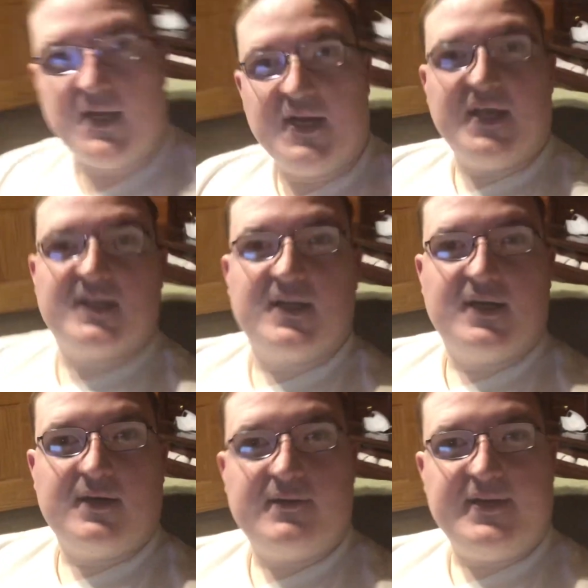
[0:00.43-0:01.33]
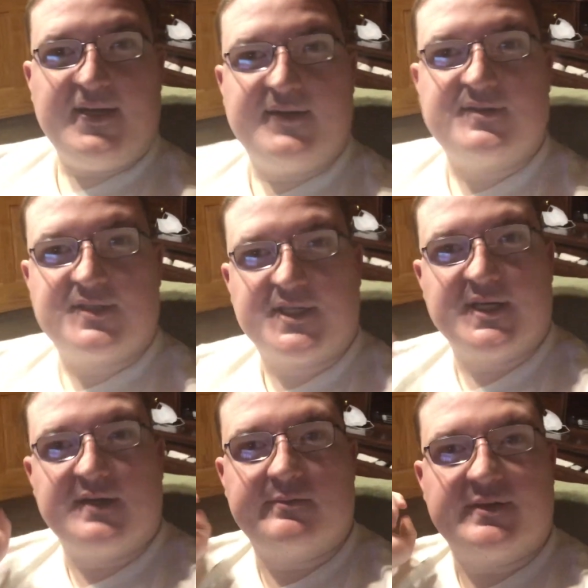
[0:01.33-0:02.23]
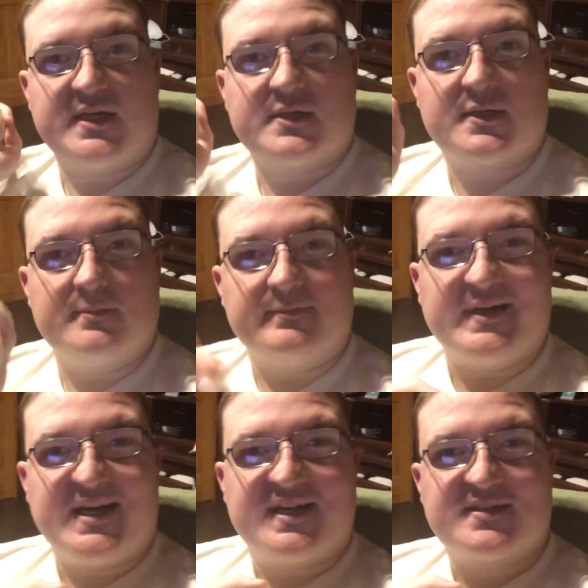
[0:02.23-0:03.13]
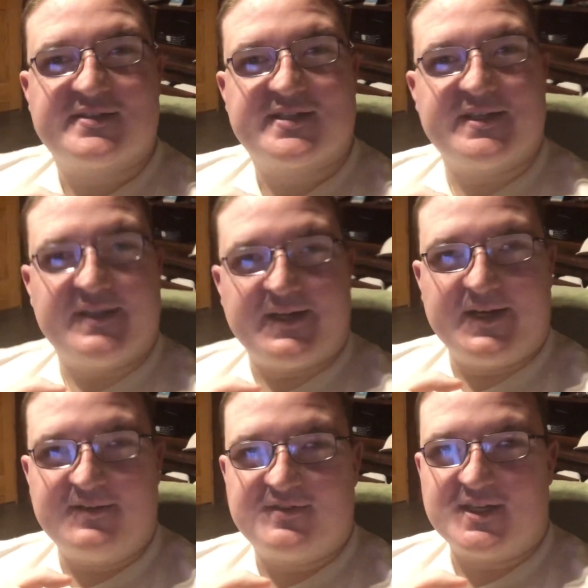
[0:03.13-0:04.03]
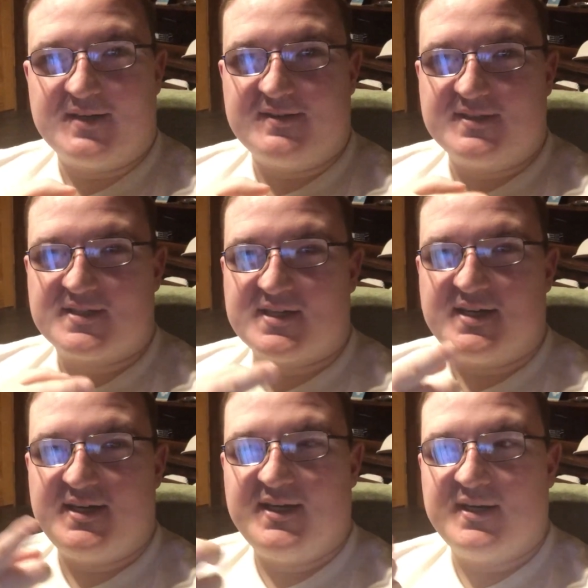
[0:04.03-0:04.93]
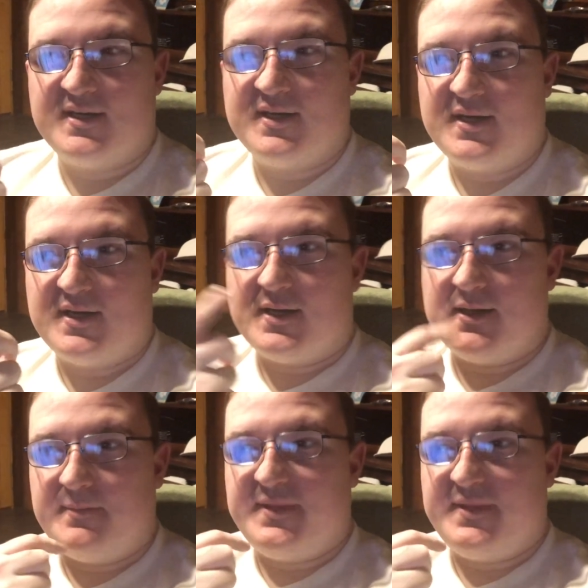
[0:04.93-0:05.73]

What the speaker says: Hello, YouTube. Welcome back to Lifetime C. I'm